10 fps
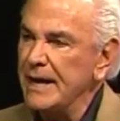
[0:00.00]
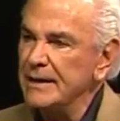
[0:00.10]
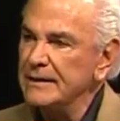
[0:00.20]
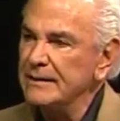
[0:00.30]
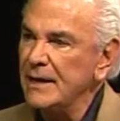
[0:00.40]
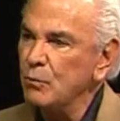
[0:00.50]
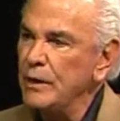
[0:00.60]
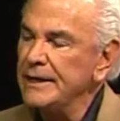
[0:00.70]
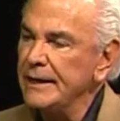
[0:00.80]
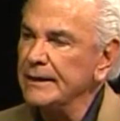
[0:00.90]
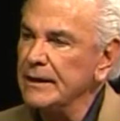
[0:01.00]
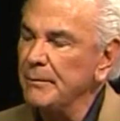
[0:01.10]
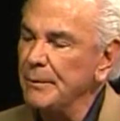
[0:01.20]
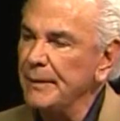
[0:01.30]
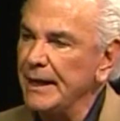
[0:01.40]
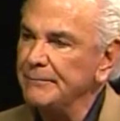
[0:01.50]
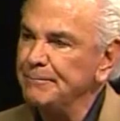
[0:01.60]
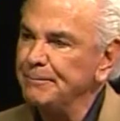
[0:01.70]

How did that weekend come about?